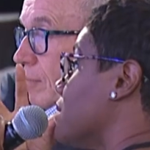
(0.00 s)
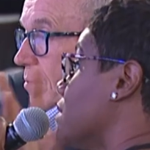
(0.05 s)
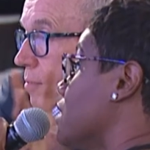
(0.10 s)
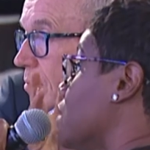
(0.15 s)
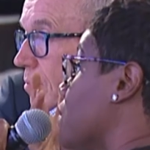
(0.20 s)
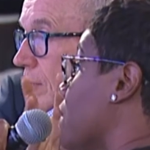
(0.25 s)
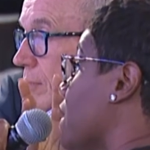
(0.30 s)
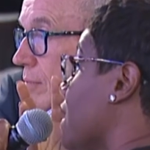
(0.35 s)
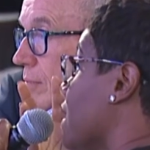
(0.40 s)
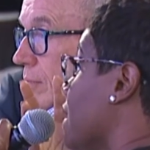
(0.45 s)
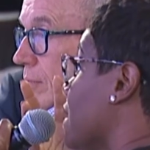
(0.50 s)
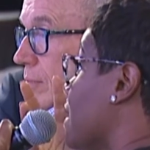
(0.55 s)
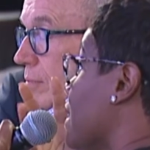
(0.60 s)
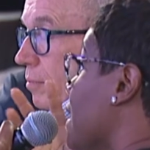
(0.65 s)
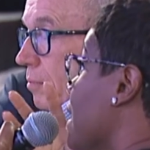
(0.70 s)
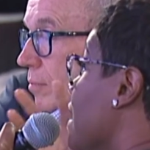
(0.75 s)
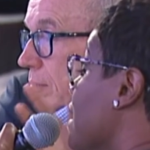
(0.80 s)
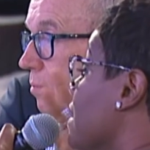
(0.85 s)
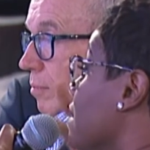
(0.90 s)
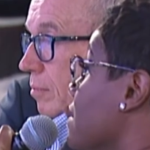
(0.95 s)
between
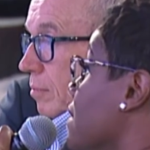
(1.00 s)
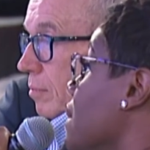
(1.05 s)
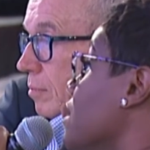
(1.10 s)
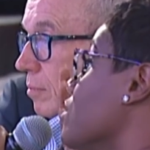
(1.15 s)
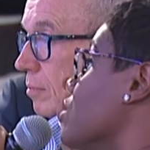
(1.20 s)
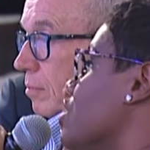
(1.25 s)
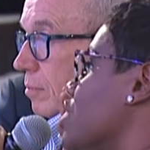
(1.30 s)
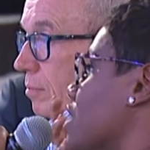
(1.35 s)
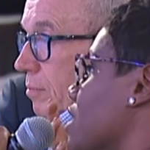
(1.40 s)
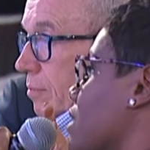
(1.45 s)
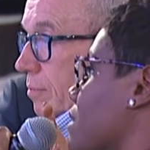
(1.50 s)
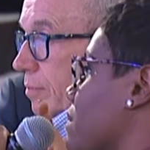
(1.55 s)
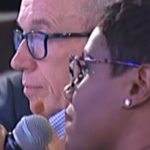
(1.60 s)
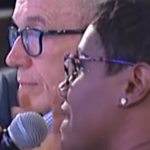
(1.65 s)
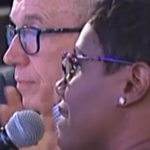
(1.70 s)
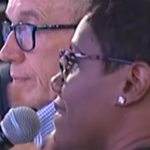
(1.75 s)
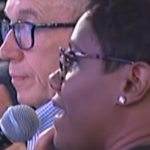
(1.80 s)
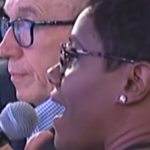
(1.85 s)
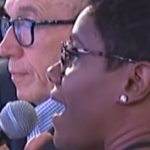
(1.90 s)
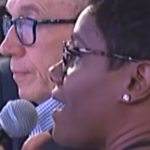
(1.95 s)
leadership
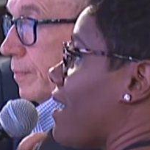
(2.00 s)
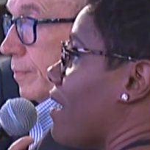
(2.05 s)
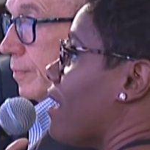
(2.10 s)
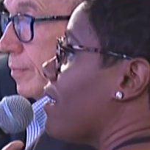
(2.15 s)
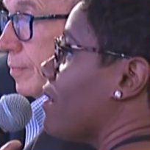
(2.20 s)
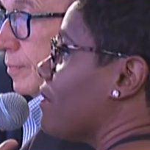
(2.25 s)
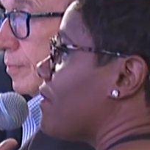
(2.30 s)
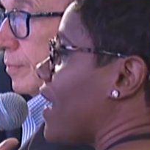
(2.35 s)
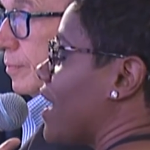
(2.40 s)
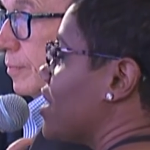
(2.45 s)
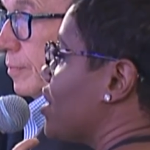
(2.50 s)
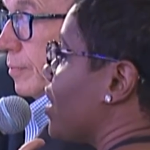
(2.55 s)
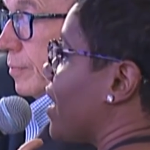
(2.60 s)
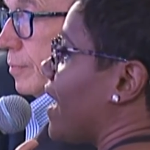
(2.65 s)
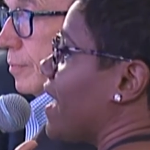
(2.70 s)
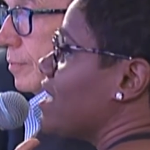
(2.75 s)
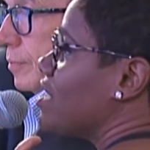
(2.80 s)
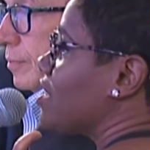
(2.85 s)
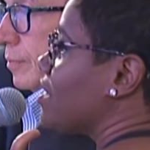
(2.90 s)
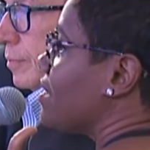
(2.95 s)
and that of
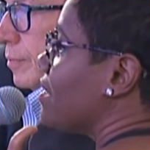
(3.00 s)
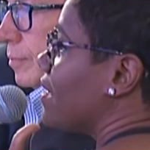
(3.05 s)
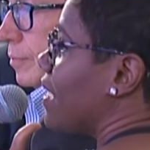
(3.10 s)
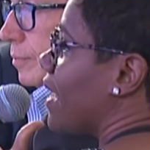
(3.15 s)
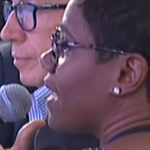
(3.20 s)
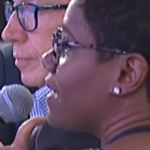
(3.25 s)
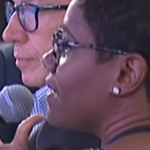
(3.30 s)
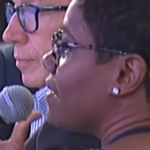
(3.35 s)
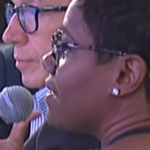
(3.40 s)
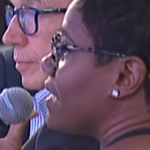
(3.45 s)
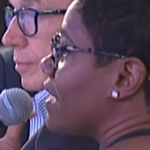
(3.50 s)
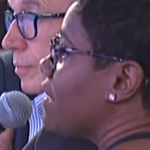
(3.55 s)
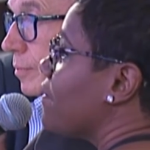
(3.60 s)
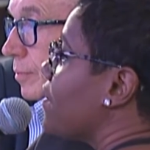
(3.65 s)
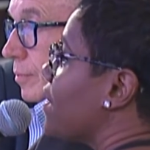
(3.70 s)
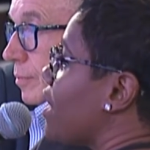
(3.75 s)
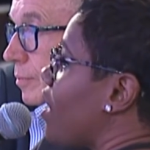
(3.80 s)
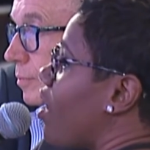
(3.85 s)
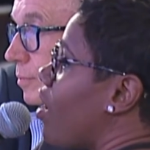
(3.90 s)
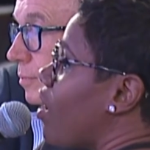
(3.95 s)
education and
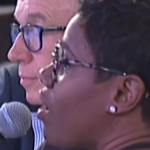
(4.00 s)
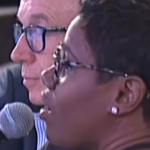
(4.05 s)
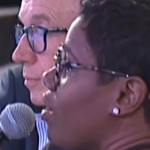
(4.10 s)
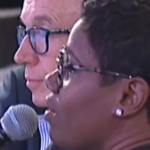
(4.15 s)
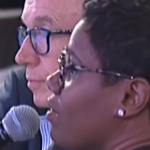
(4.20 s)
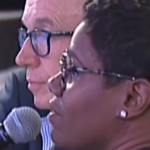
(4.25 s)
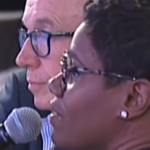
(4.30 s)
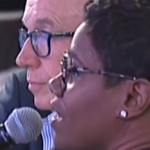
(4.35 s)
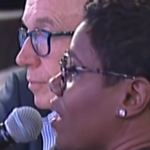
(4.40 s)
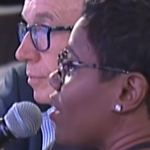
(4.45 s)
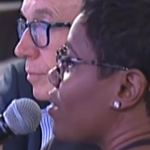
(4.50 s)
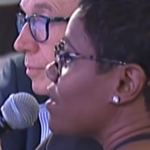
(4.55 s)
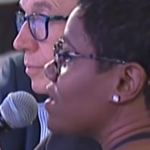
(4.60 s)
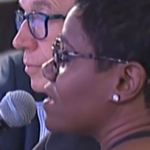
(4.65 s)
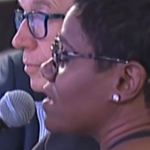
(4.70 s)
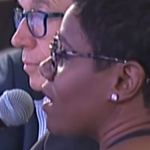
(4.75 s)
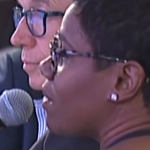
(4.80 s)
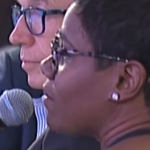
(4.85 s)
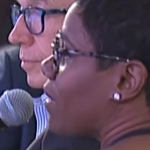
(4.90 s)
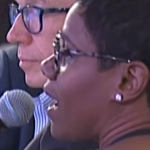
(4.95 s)
if at all there
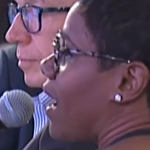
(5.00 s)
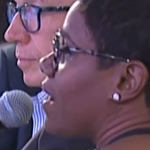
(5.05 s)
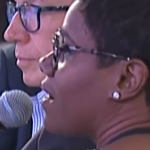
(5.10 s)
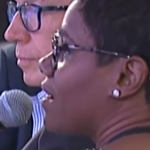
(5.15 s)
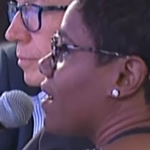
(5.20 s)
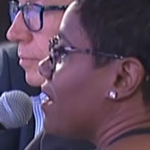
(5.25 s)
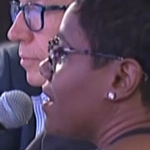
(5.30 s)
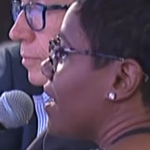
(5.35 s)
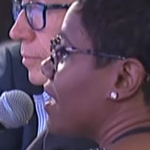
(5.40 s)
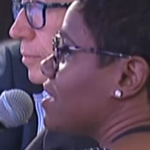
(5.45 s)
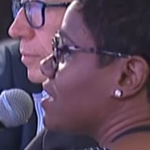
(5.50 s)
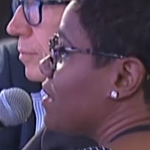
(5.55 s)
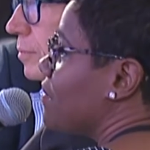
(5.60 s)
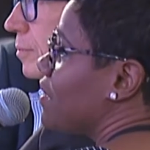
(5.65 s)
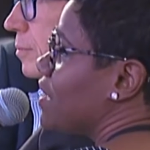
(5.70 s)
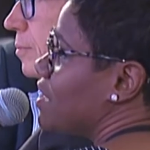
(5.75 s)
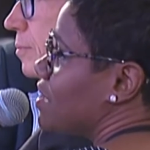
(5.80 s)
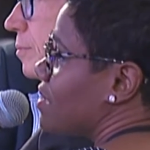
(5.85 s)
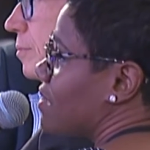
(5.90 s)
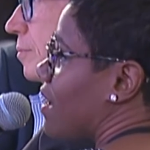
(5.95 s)
is some kind of
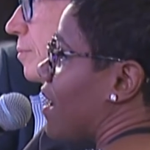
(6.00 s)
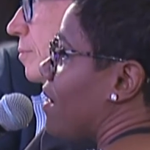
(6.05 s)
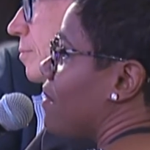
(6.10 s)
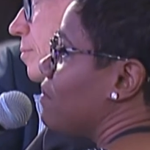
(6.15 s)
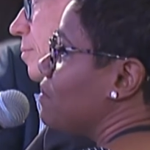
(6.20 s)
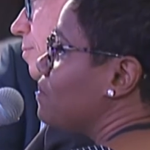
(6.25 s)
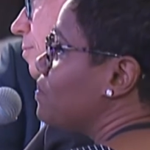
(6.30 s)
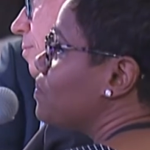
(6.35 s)
connectivity to that